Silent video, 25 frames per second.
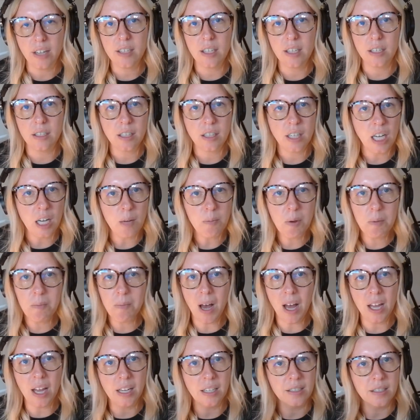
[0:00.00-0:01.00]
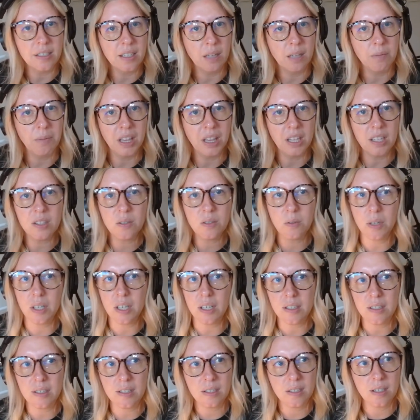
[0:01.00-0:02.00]
And keep in mind,
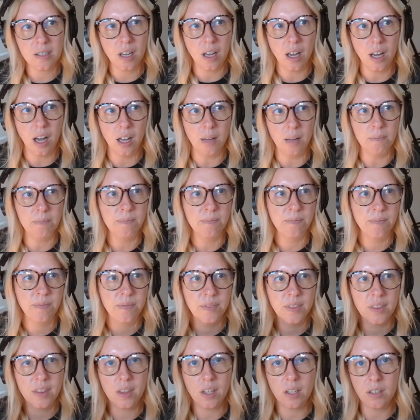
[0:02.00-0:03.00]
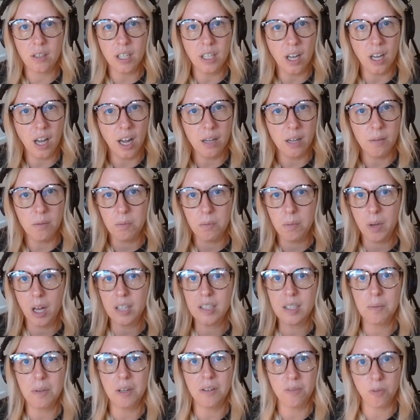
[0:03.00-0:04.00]
I'm 39, I'm about
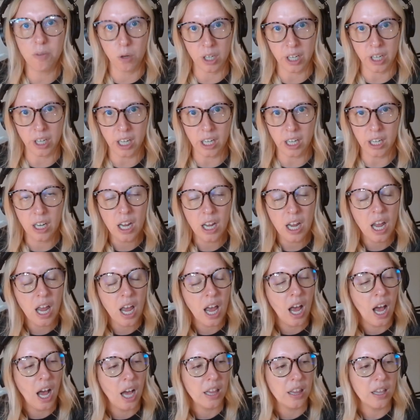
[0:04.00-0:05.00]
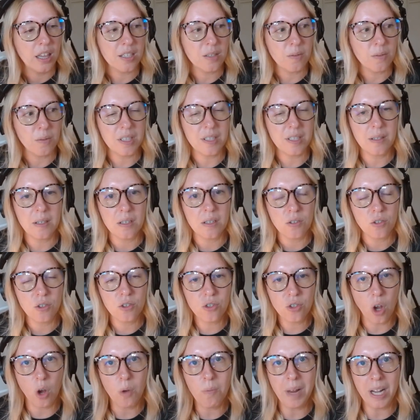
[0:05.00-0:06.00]
to be 40. This was
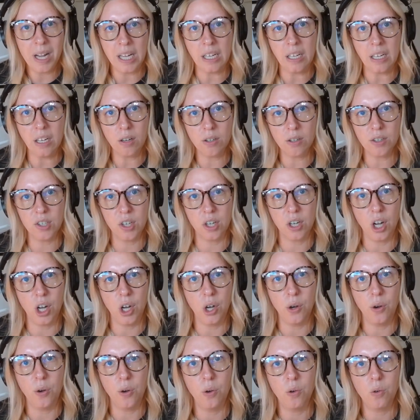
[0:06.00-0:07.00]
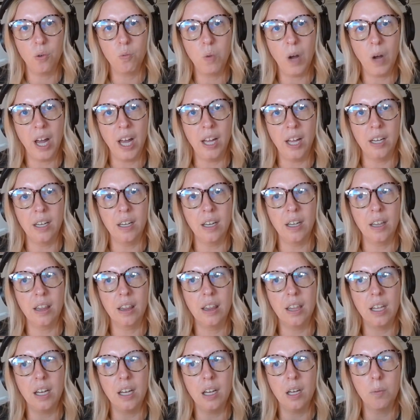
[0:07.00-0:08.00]
so many years ago when
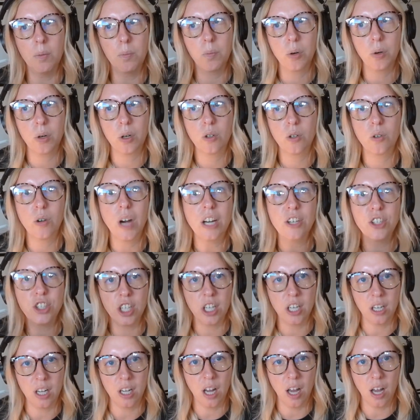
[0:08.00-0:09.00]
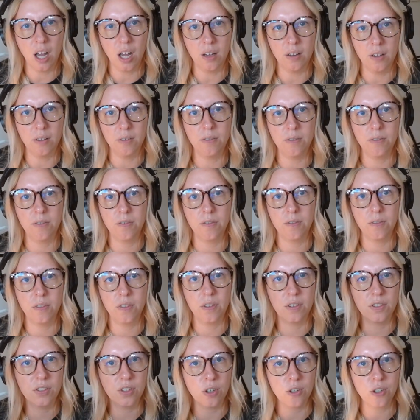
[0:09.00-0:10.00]
the progression of
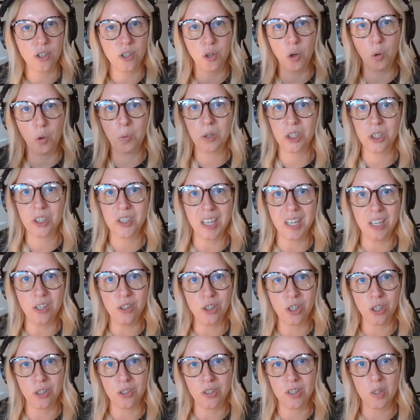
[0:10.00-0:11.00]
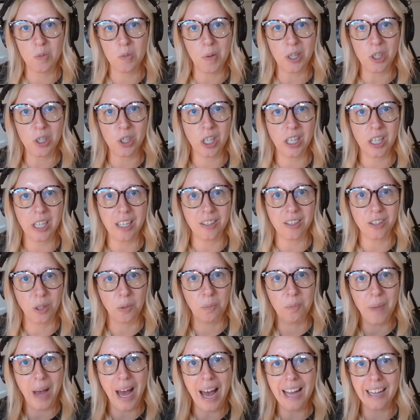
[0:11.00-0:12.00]
surgical procedures, especially on your
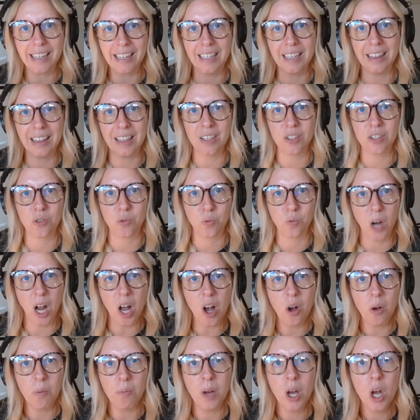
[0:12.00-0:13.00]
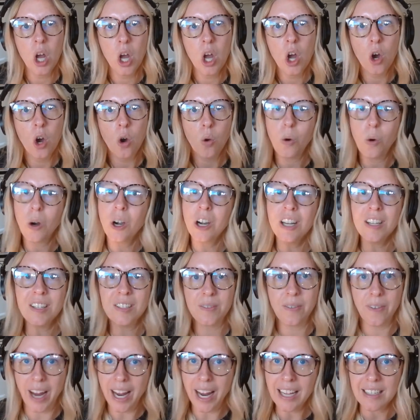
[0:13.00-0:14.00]
back and in this realm, weren't as
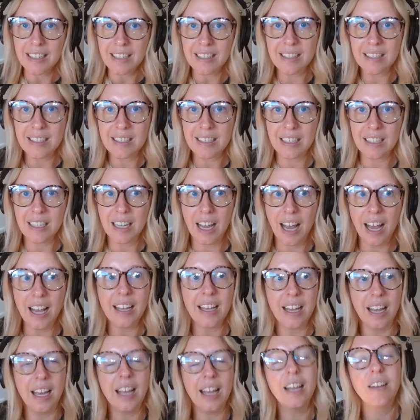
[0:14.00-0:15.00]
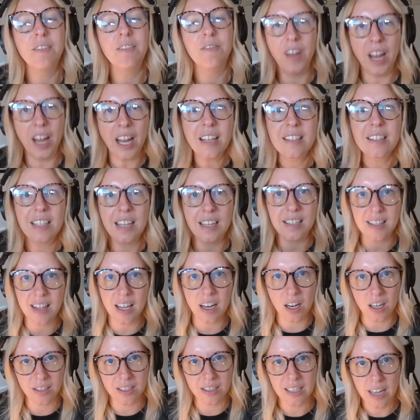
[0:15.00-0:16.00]
advanced as they
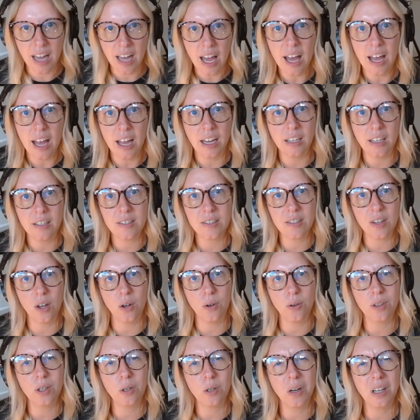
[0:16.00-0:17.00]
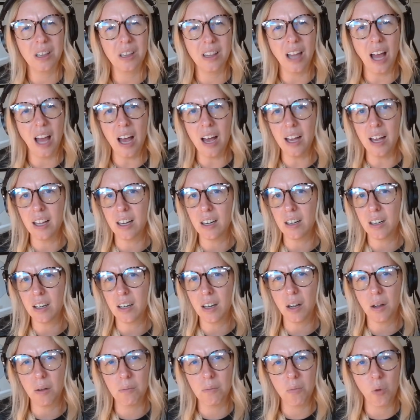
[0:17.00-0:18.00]
are today. So there were a lot
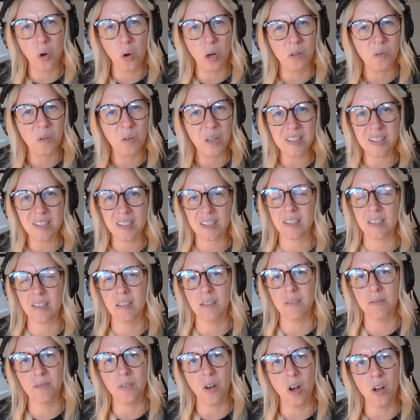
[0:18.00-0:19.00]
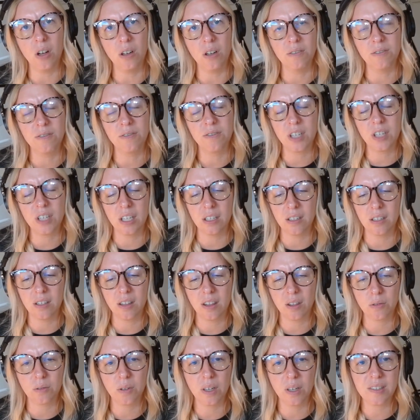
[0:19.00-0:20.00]
more risks involved, and
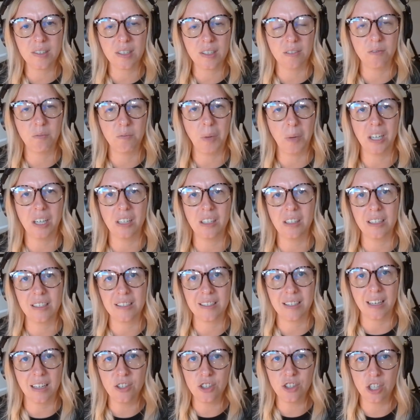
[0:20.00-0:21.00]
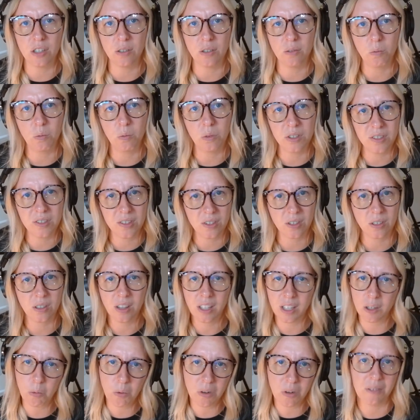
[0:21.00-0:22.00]
the risk of paralyzation was
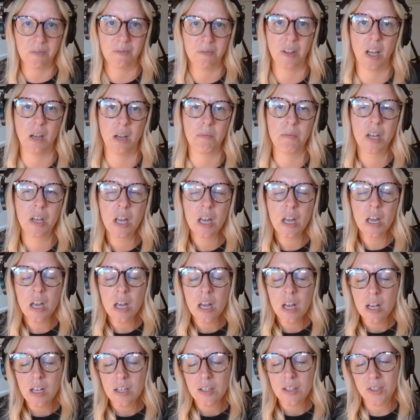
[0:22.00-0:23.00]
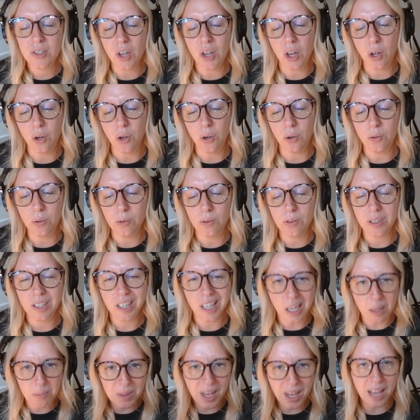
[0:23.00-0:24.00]
certainly one of them. So
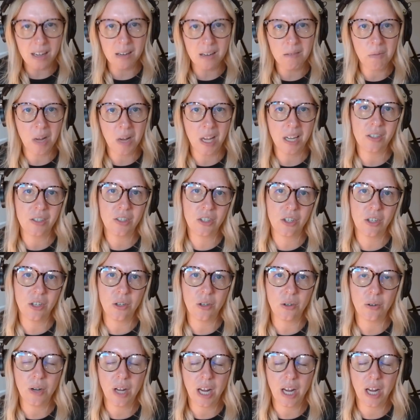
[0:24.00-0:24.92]
keep that in mind too.